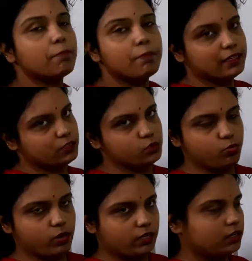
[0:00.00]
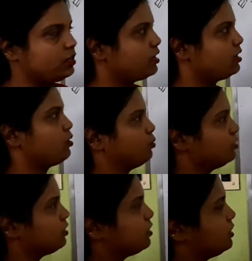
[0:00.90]
minus 1. Now,
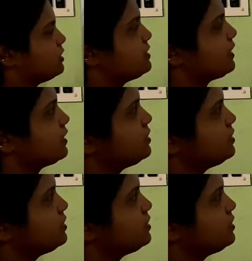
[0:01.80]
the second